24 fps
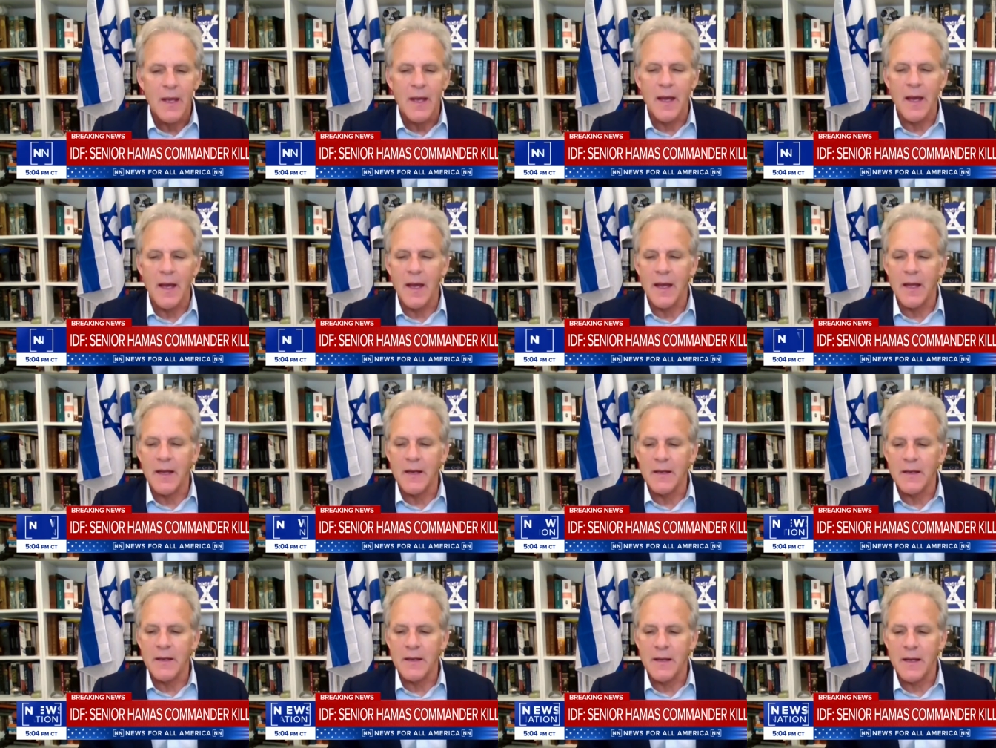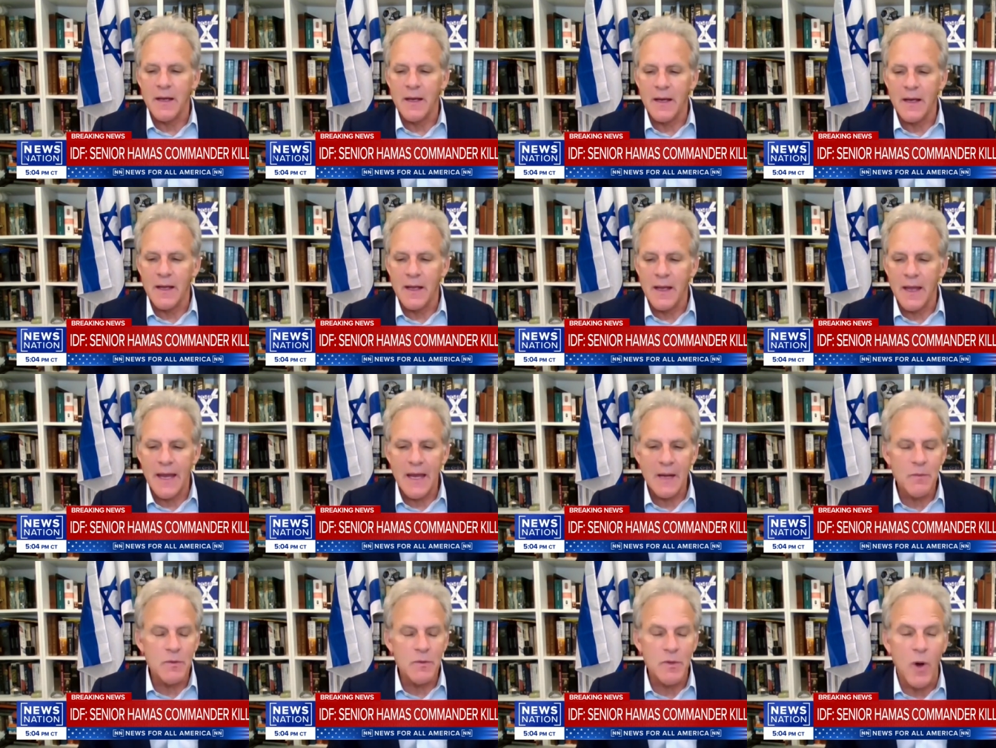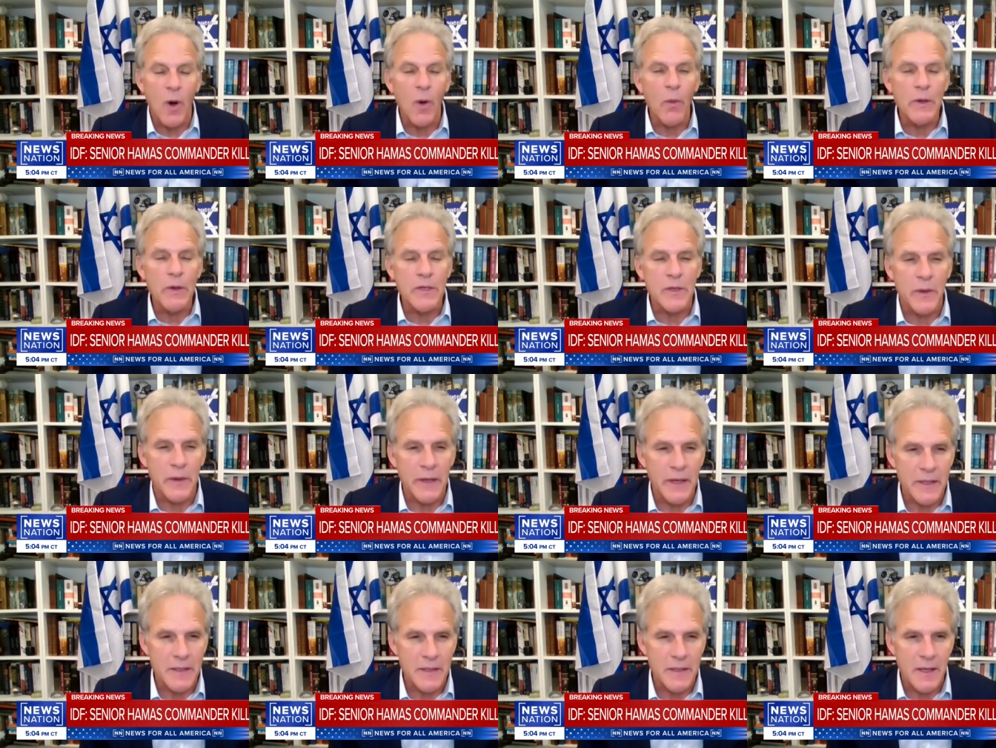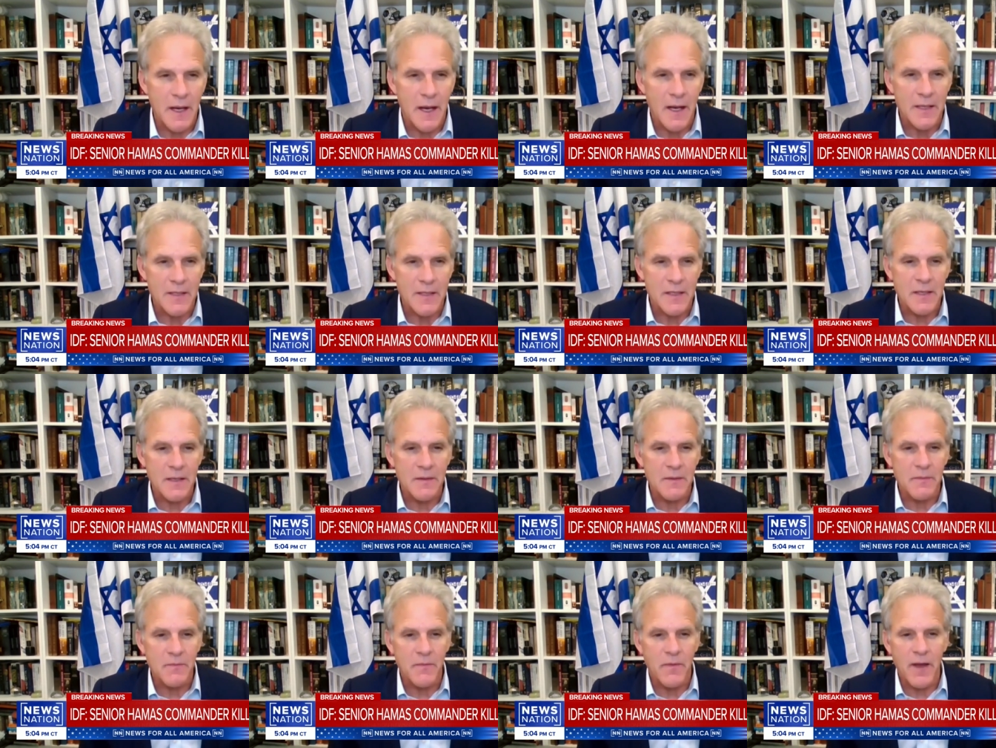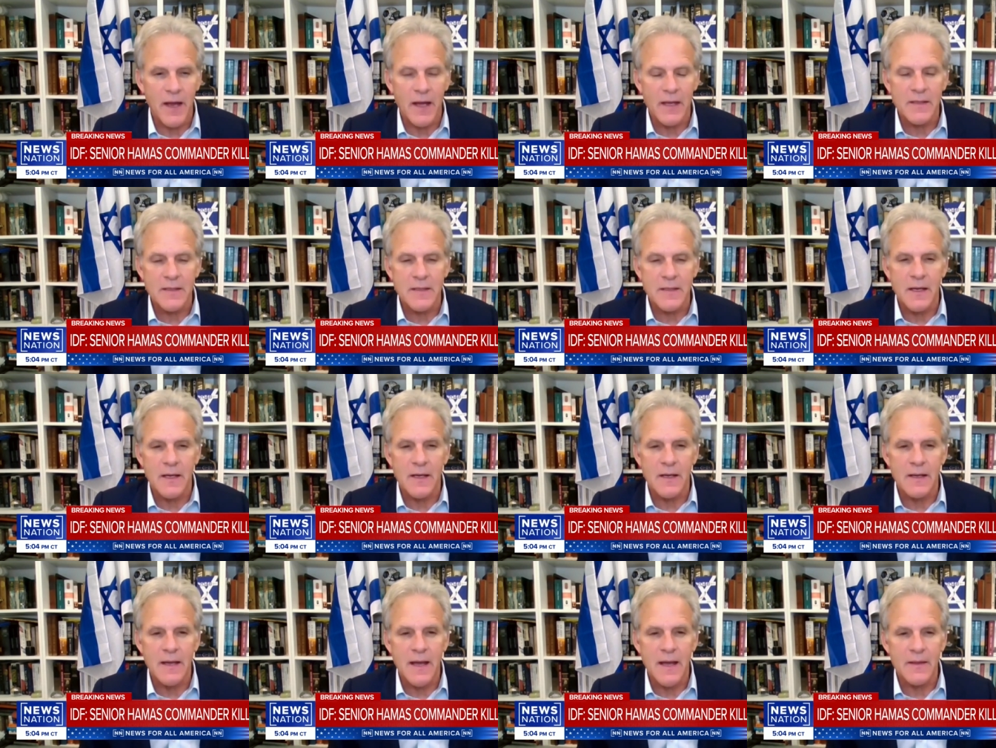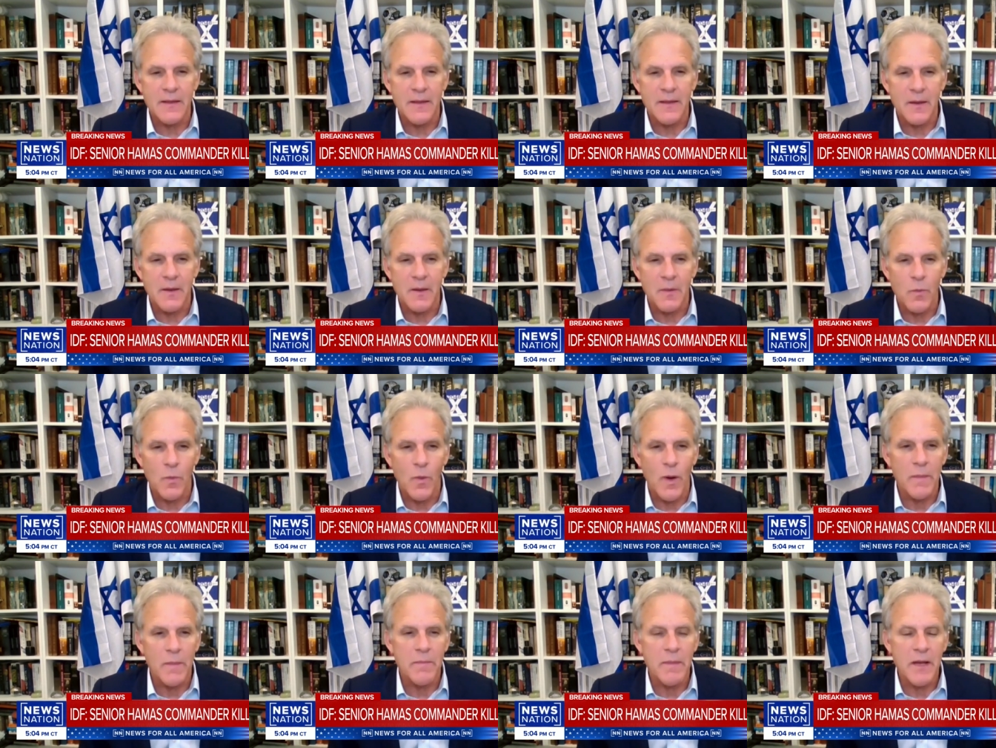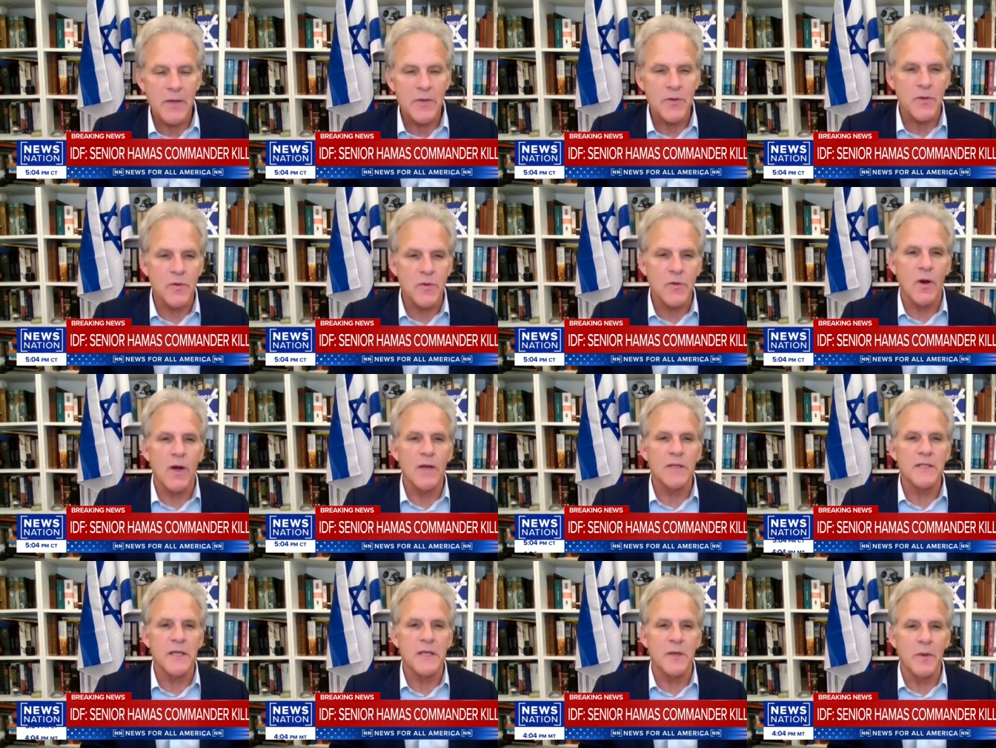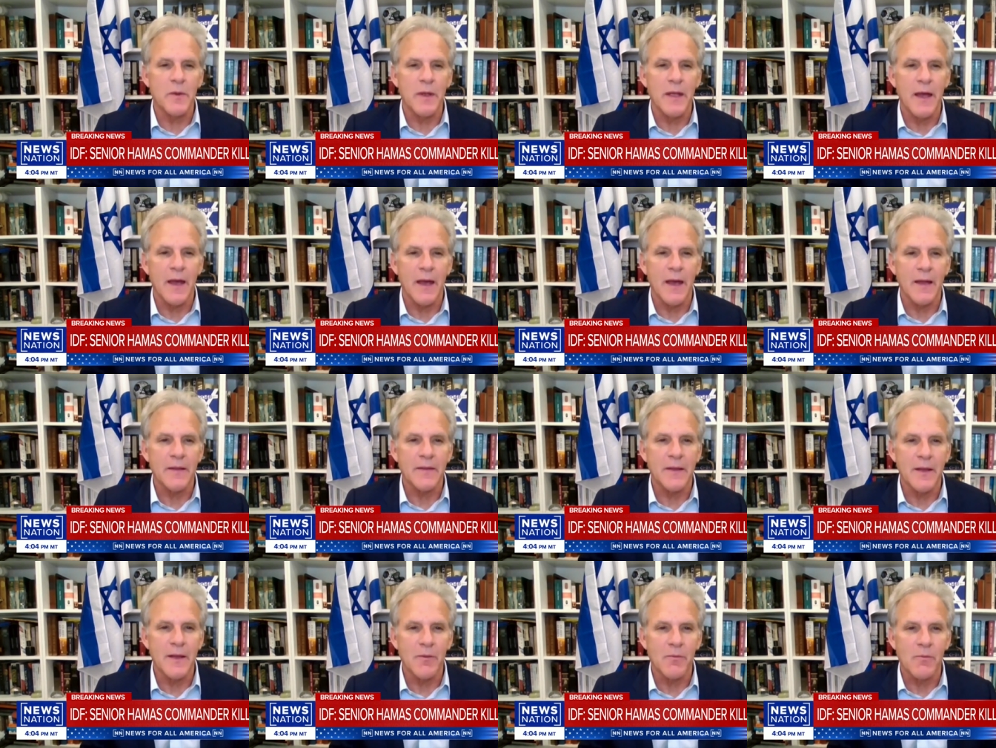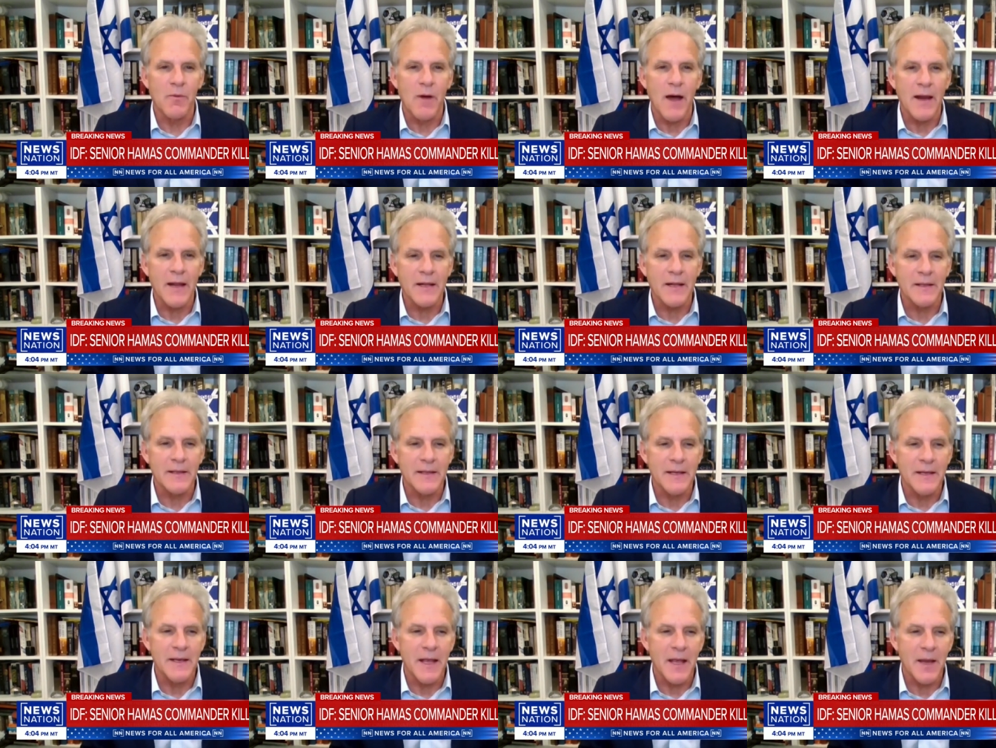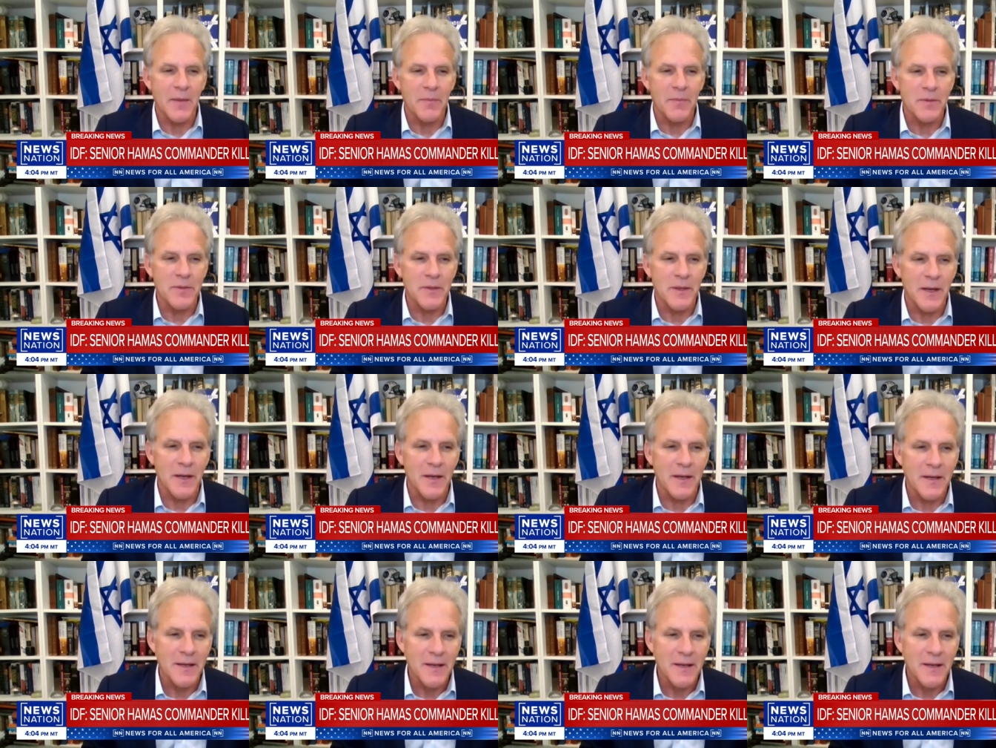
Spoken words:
And aid was always going into Gaza. In fact, at the one major crossing we had, the ironically named